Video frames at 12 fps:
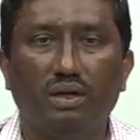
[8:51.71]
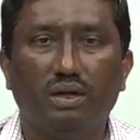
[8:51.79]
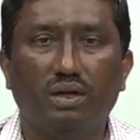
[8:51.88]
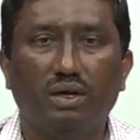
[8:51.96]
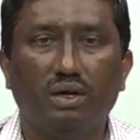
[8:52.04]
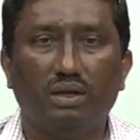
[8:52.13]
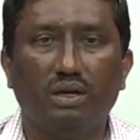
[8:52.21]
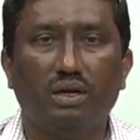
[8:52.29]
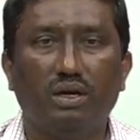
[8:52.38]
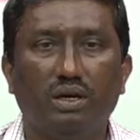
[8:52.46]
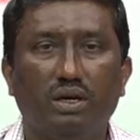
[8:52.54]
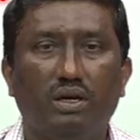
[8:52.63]

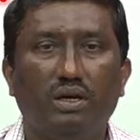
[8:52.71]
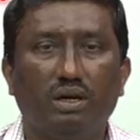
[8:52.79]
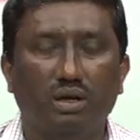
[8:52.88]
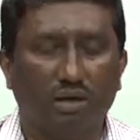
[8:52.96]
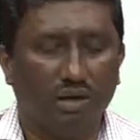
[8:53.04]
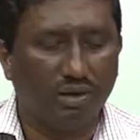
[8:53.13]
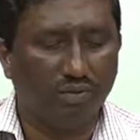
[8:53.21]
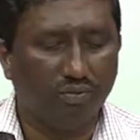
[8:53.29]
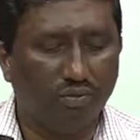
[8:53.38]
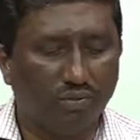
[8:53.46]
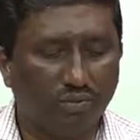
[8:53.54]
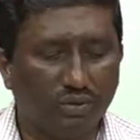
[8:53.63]
Then
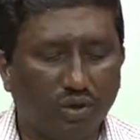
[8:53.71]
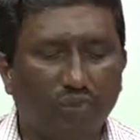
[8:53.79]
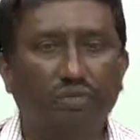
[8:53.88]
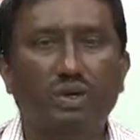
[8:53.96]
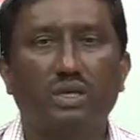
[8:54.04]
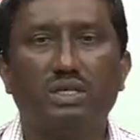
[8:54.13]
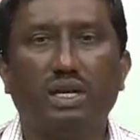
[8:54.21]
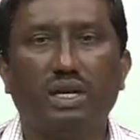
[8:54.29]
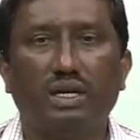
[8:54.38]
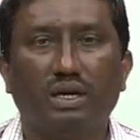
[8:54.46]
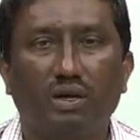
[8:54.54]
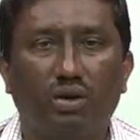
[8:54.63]
softwares
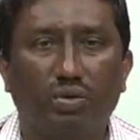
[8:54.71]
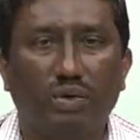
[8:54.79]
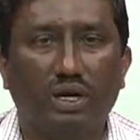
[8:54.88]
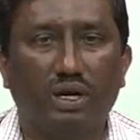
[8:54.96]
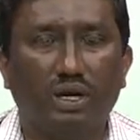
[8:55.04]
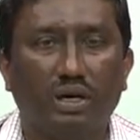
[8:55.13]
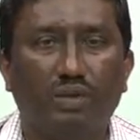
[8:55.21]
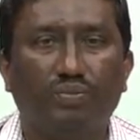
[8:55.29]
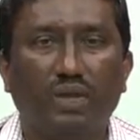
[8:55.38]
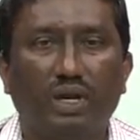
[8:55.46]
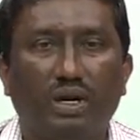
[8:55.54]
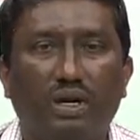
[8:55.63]
like electromagnetic
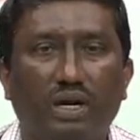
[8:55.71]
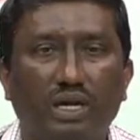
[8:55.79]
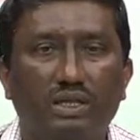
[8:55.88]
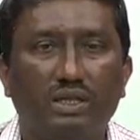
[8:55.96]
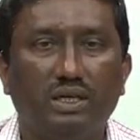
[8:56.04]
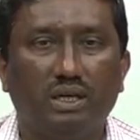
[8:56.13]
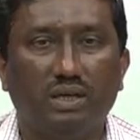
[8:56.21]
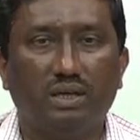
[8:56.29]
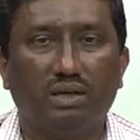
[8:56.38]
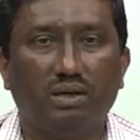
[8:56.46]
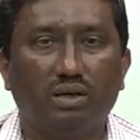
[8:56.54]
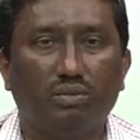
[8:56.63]
transient
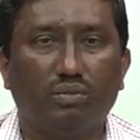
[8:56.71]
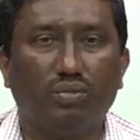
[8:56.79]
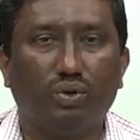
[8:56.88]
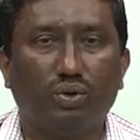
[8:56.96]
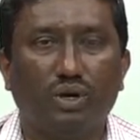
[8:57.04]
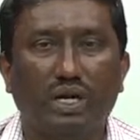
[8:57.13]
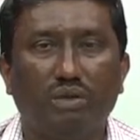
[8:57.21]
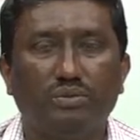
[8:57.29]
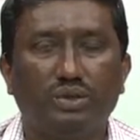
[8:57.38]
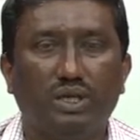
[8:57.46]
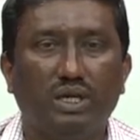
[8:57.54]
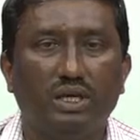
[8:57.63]
program
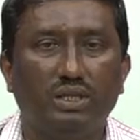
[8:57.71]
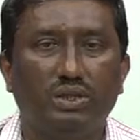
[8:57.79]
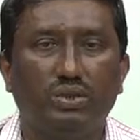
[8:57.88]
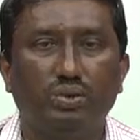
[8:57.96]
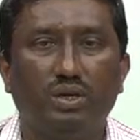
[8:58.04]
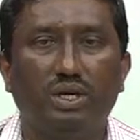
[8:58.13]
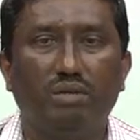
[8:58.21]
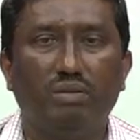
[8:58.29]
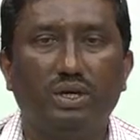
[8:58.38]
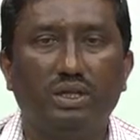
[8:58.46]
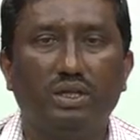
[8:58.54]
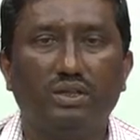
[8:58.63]
studies to
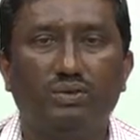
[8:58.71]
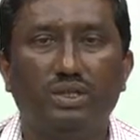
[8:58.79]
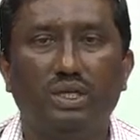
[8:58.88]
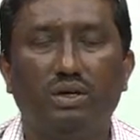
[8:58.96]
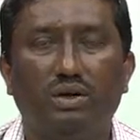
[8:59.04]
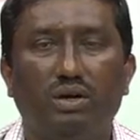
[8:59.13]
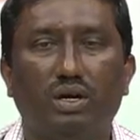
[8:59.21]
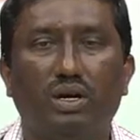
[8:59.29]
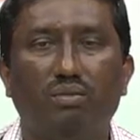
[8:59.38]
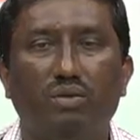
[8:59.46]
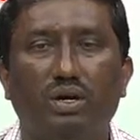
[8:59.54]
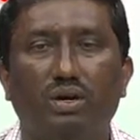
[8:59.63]
determine the switching or
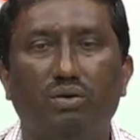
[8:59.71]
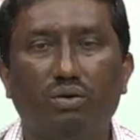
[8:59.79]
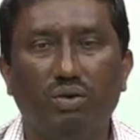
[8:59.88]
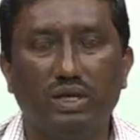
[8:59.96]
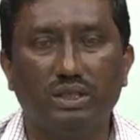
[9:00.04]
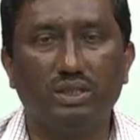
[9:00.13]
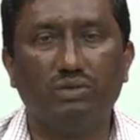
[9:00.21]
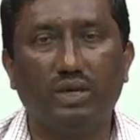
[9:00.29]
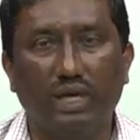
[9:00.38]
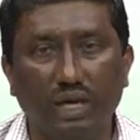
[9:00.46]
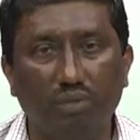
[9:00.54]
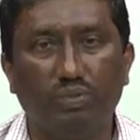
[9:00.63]
temporary voltages will
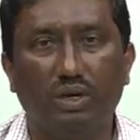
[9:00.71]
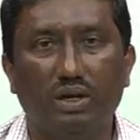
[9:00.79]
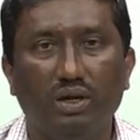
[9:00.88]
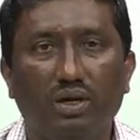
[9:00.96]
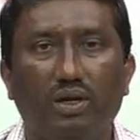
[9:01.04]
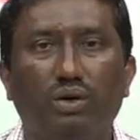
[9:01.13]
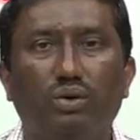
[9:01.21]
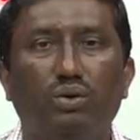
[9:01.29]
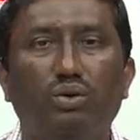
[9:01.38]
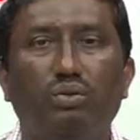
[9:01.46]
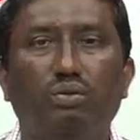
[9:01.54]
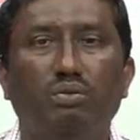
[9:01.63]
help
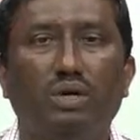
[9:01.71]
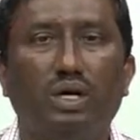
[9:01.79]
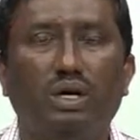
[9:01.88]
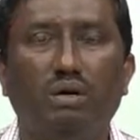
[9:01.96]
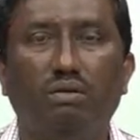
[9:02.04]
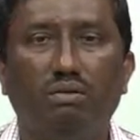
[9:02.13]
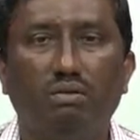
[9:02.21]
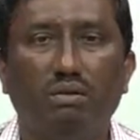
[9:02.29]
to